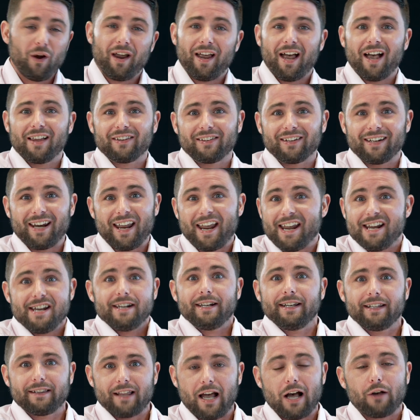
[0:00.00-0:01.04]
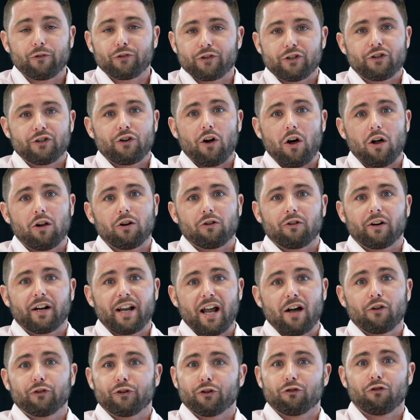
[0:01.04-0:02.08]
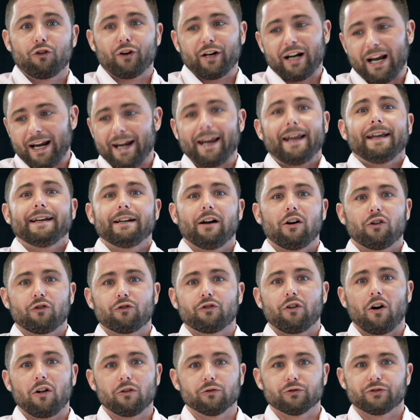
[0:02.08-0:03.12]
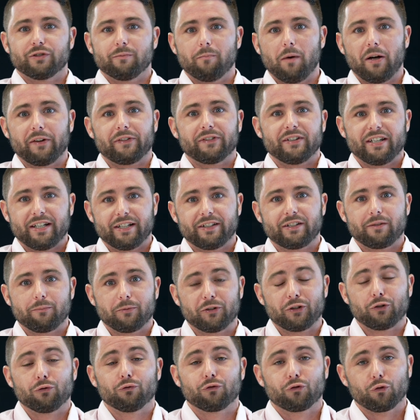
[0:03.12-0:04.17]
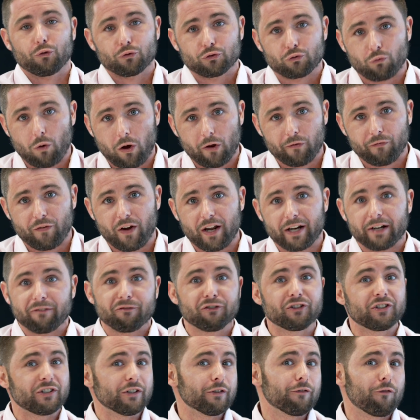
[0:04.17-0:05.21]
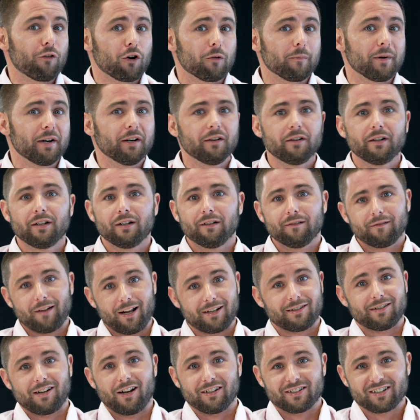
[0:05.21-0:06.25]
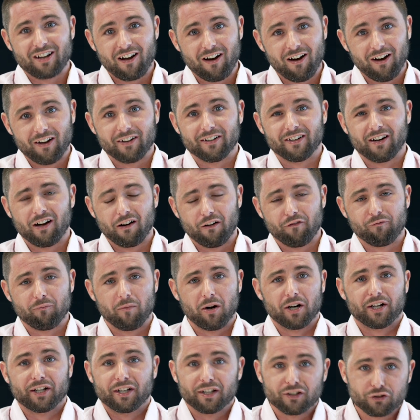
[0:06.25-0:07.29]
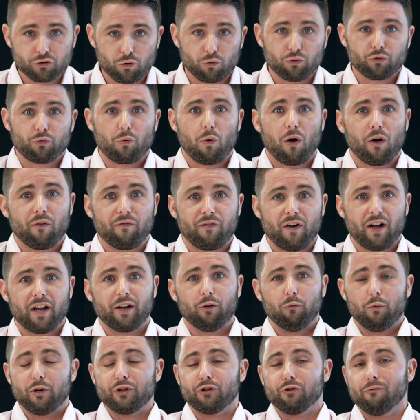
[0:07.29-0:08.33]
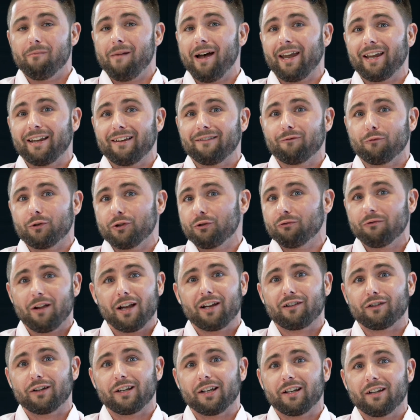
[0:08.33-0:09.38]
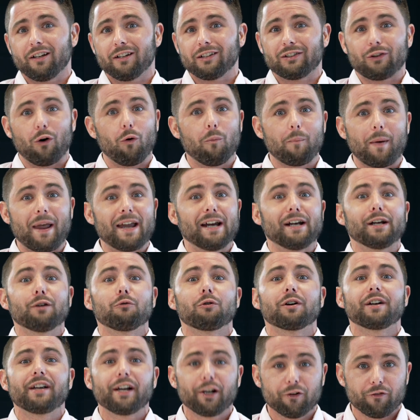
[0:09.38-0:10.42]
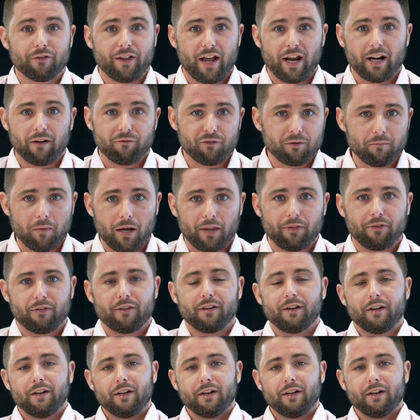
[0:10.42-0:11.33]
As an $80,000 account, you're looking at $800 a month needed to be used towards qualifying if it's in deferment. That's a ton of money towards qualifying when you likely don't pay anywhere near that every month.